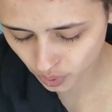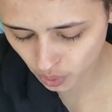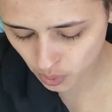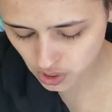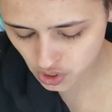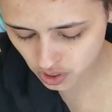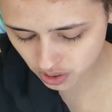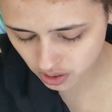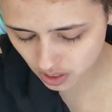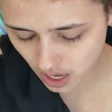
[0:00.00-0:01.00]

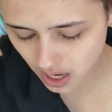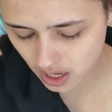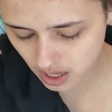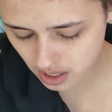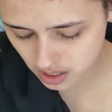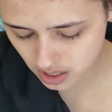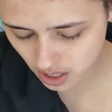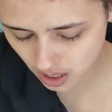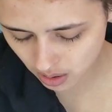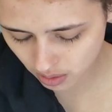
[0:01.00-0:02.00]
questioned that
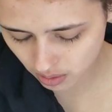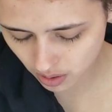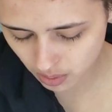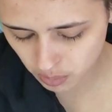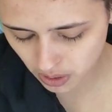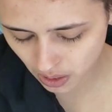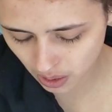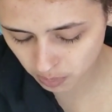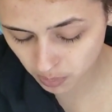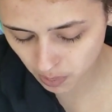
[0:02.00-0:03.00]
until it
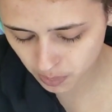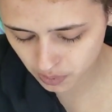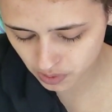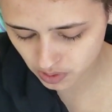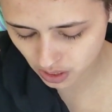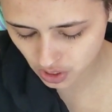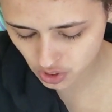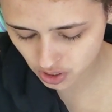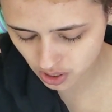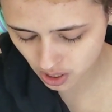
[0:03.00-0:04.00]
became public
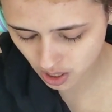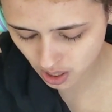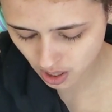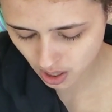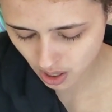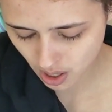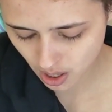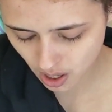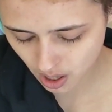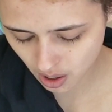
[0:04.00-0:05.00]
discussion.
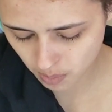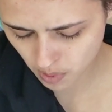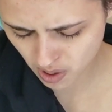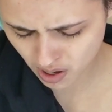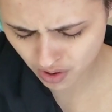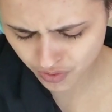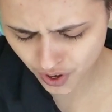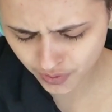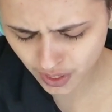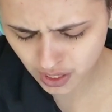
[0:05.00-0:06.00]
And I
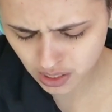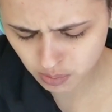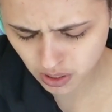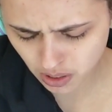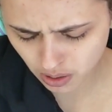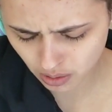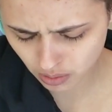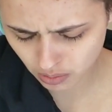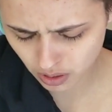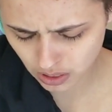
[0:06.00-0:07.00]
found that to be
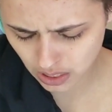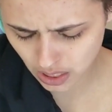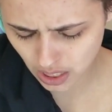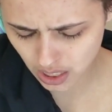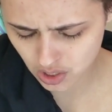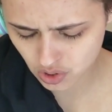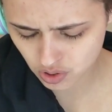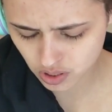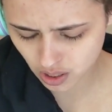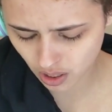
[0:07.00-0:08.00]
really
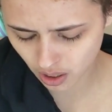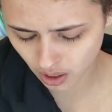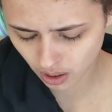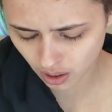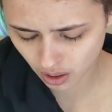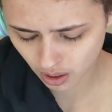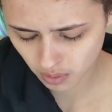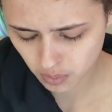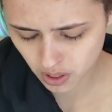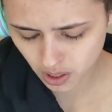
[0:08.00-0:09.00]
interesting
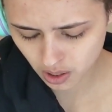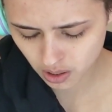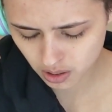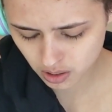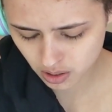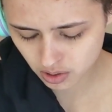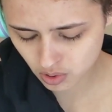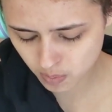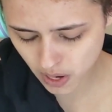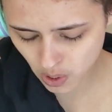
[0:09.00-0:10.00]
because
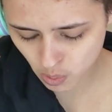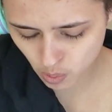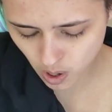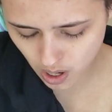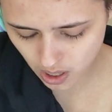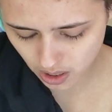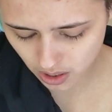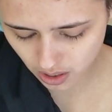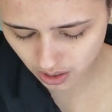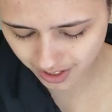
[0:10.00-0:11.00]
no matter what,